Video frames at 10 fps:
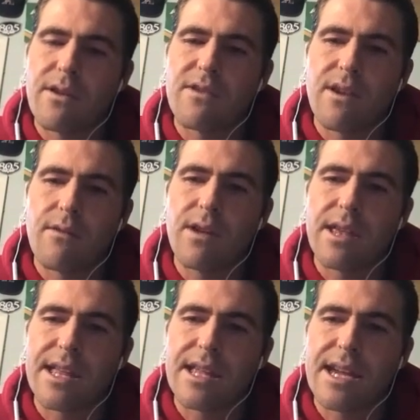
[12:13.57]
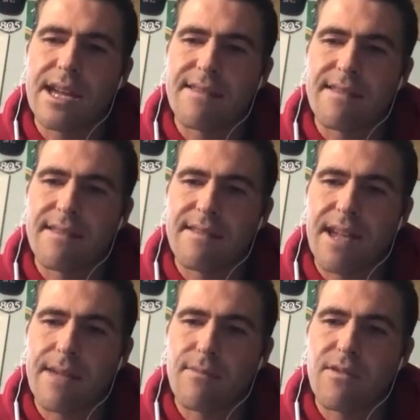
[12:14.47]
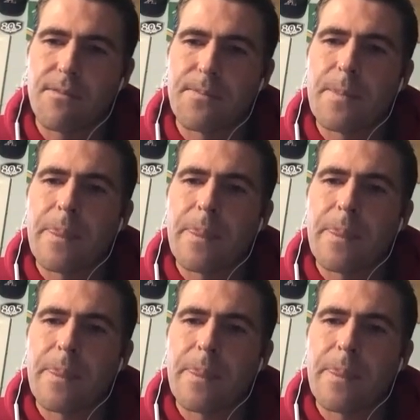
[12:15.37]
So I really like the Titans in this game. So